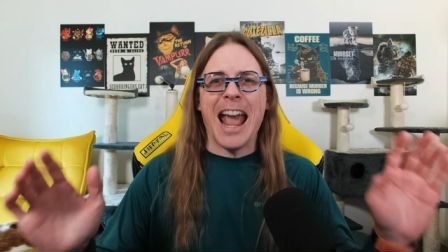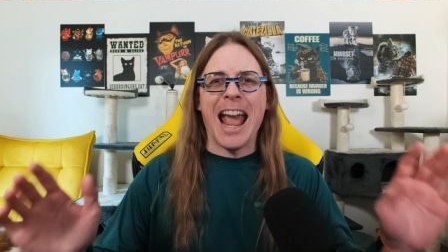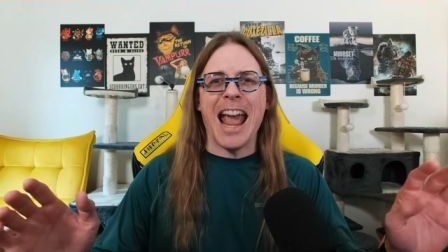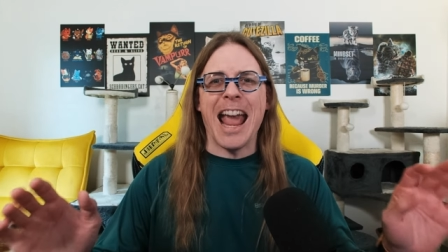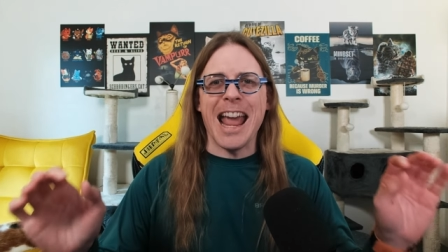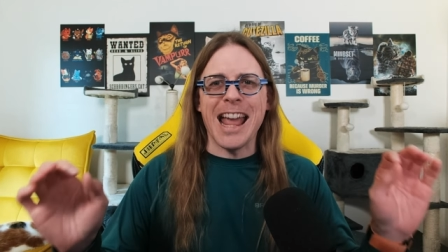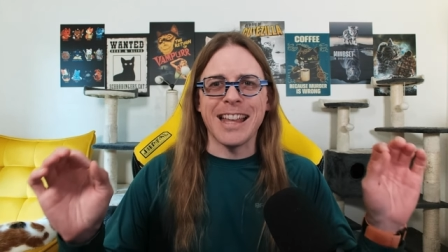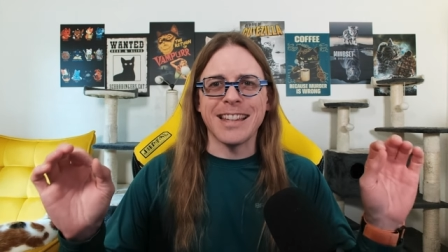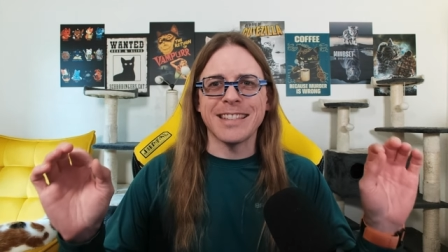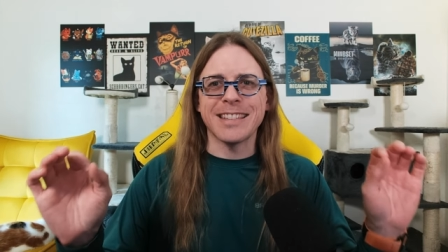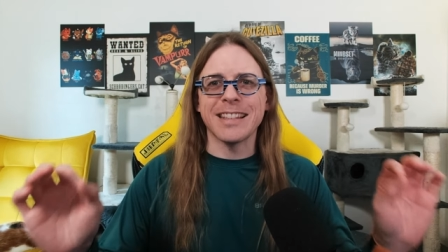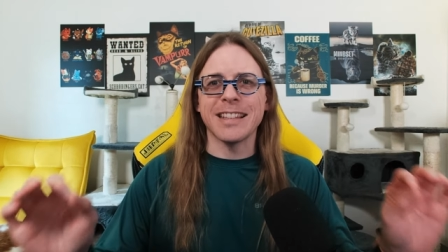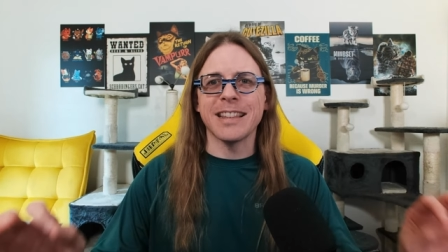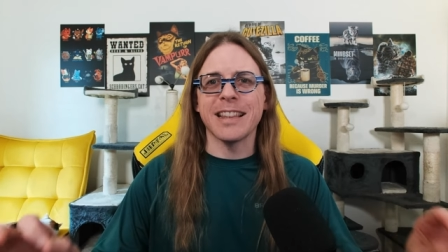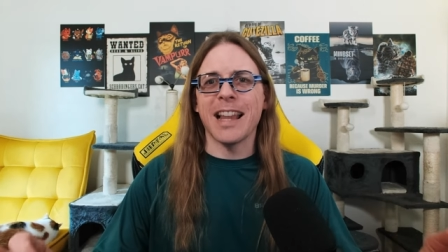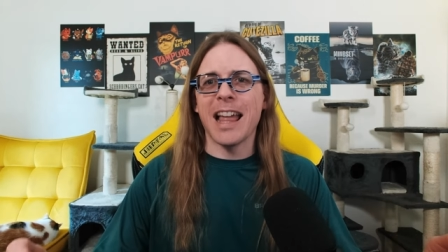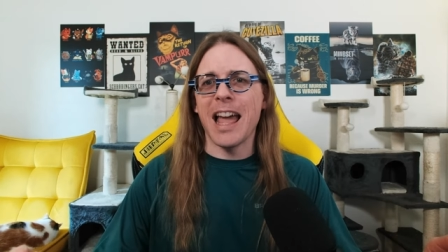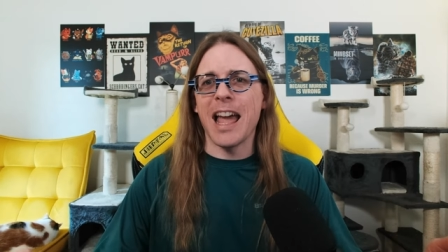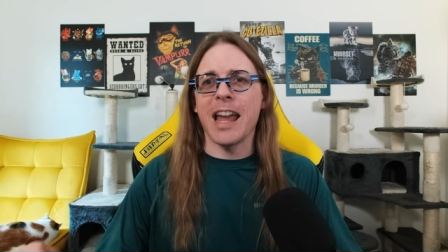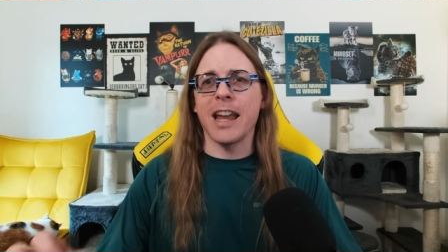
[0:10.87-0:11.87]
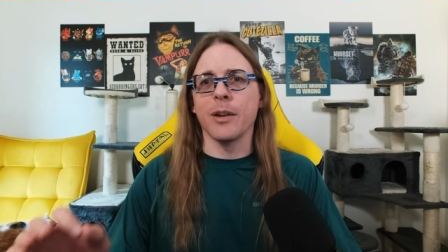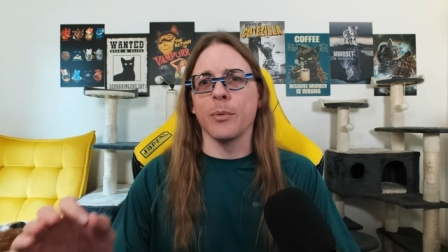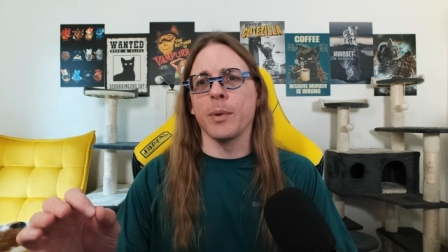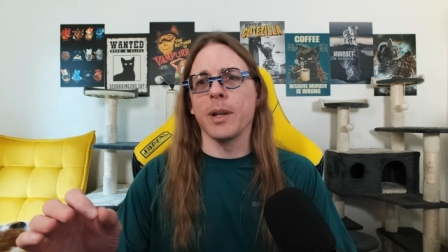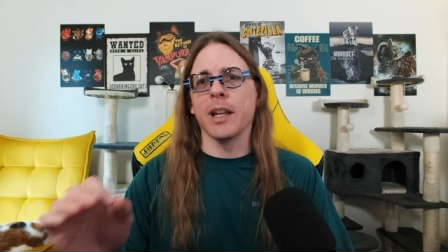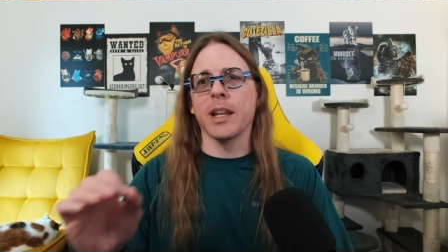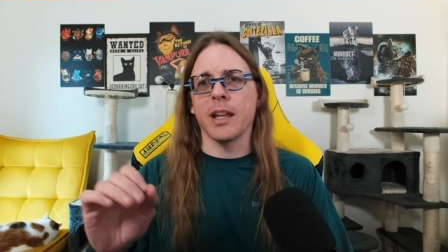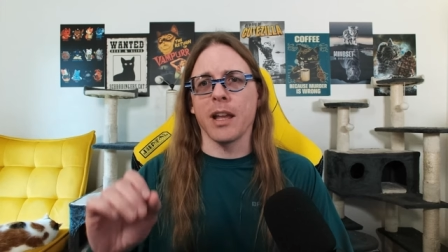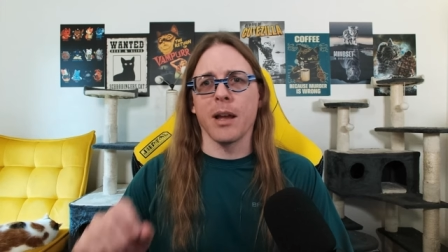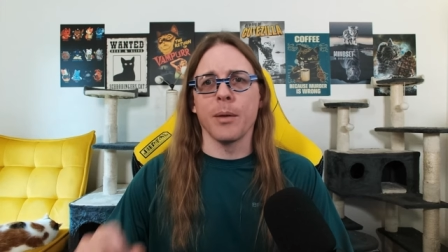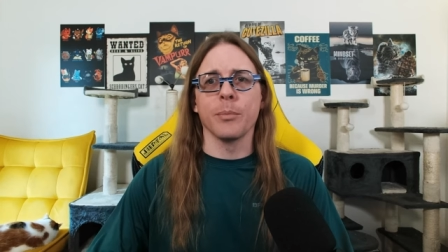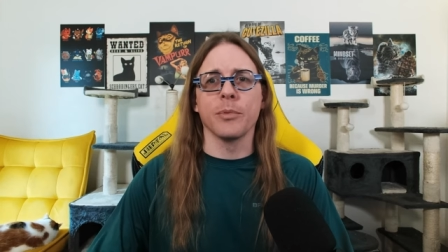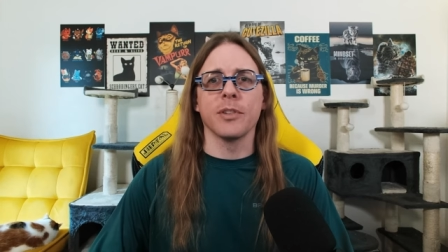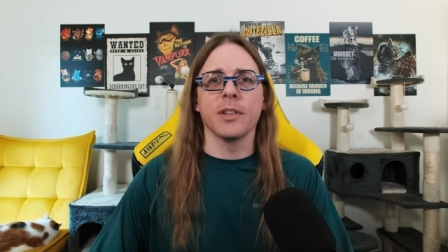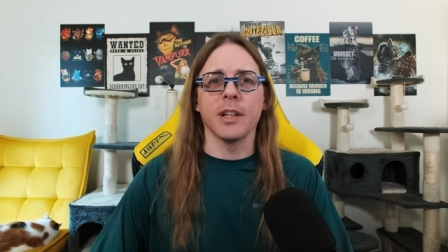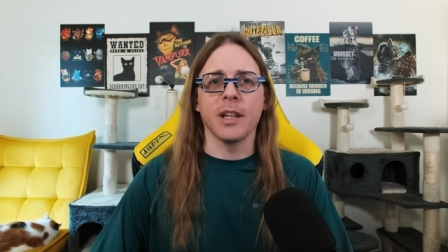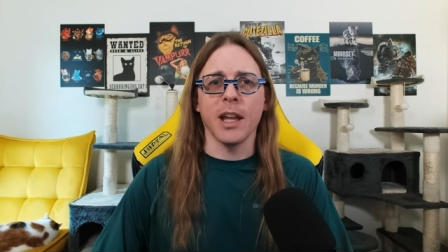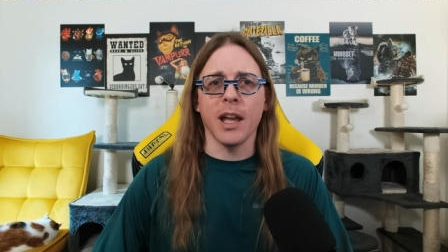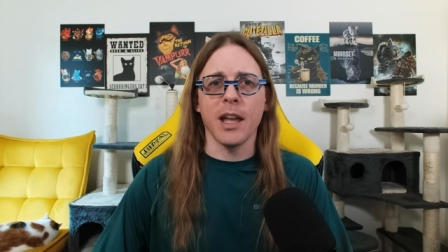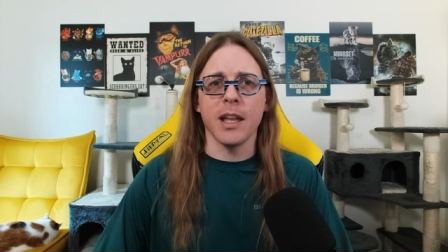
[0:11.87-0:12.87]
has a line when it comes
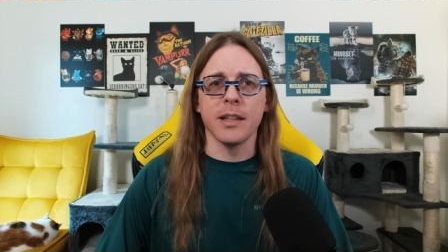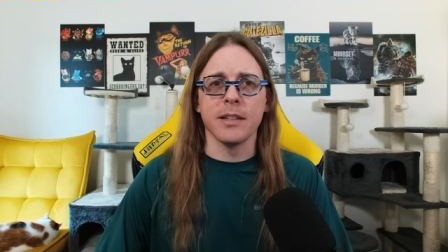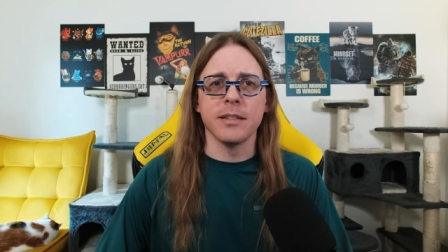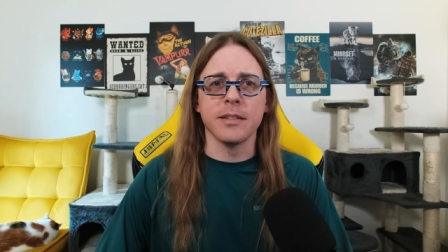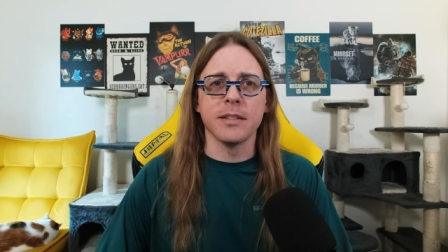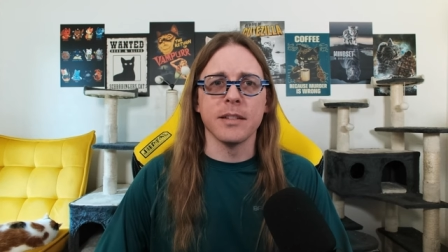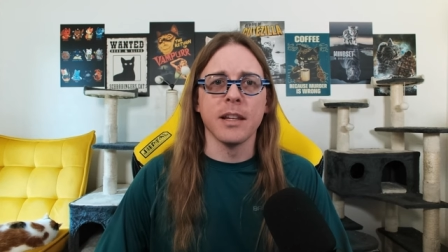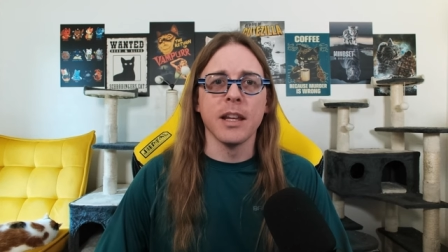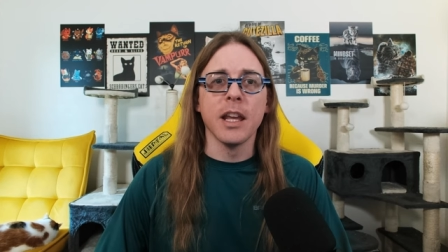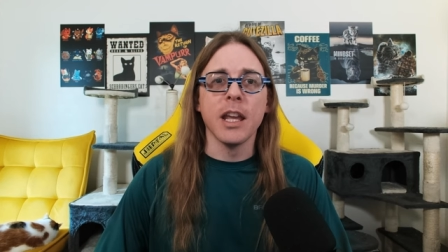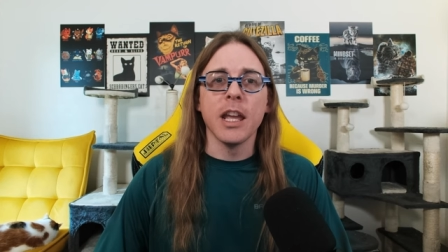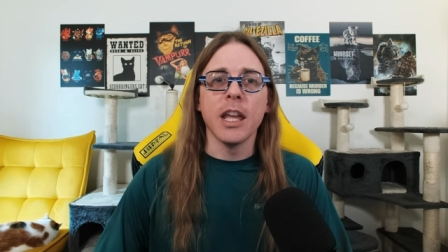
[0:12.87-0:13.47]
to guns.